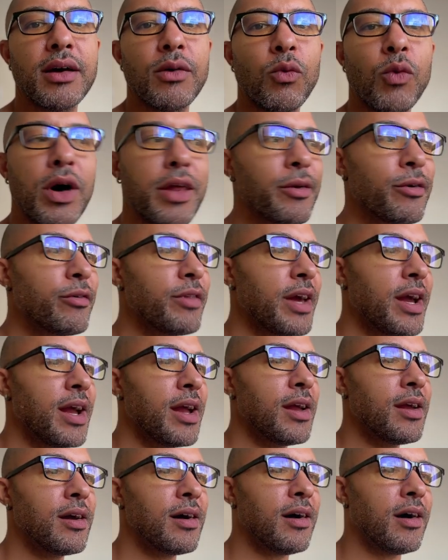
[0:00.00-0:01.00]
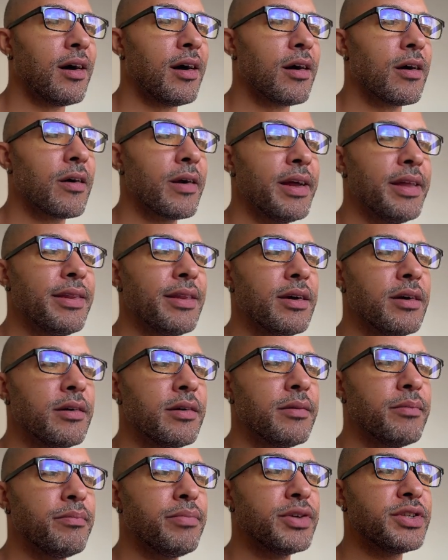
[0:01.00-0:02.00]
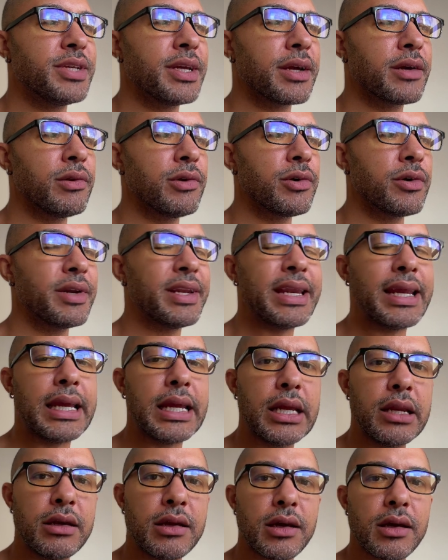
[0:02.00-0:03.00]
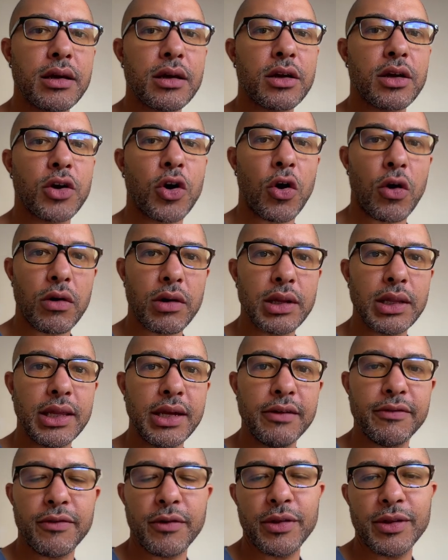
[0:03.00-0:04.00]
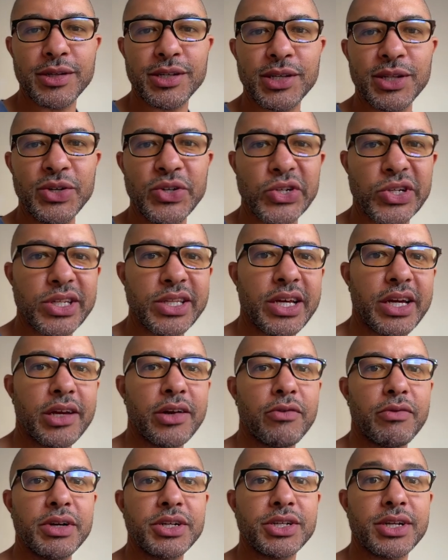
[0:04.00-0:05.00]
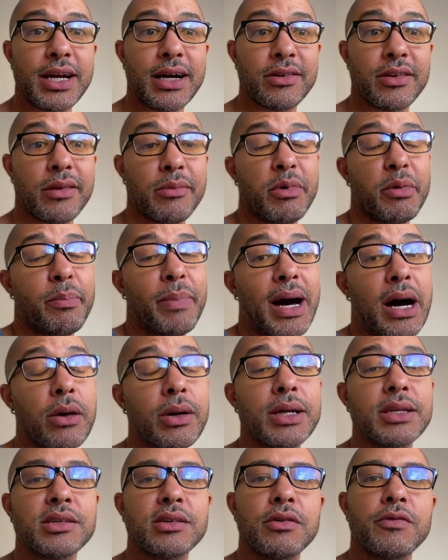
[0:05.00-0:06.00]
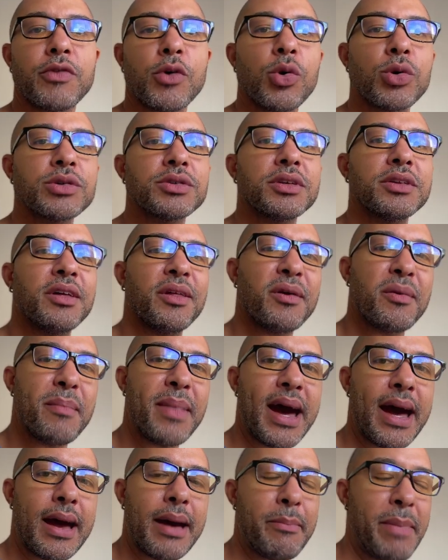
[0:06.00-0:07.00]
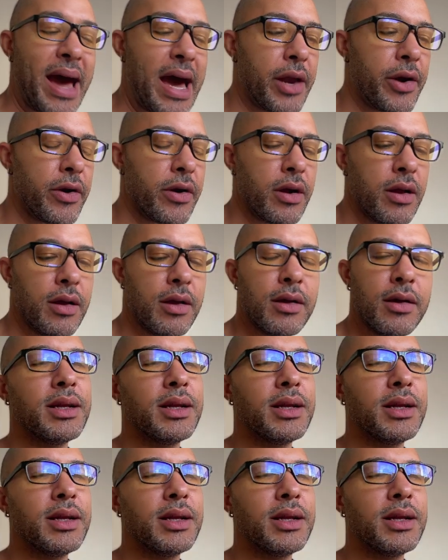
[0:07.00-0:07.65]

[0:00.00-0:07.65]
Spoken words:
Whether they are in the particular need currently for the solution that you're reaching out to them about is, of course, another matter.